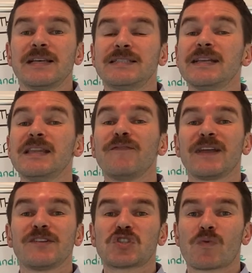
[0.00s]

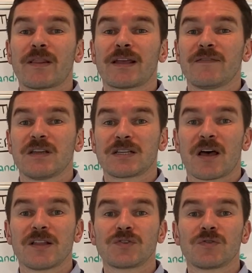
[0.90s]
significant swelling of the
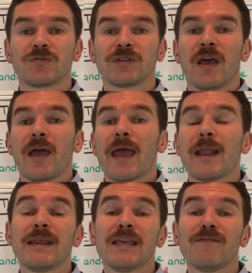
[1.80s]
tonsils,
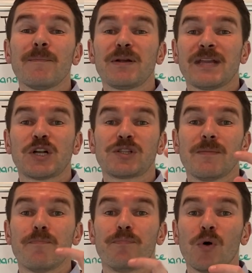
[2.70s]
and even potentially
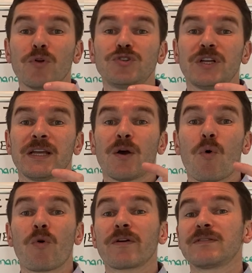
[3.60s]
bulging
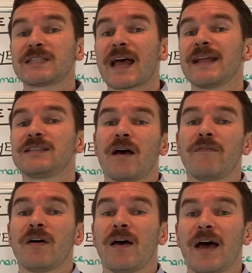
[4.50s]
or signs
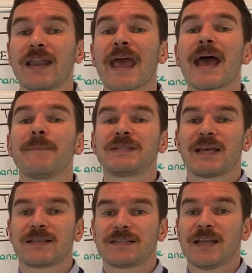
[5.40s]
of an
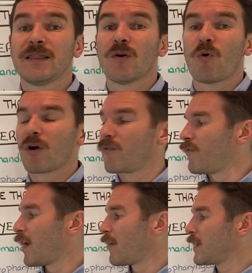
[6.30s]
abscess in the
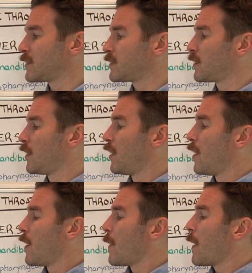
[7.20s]
oropharynx.
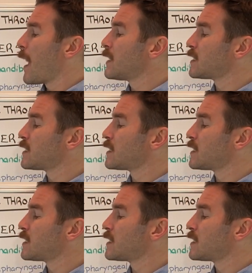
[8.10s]
And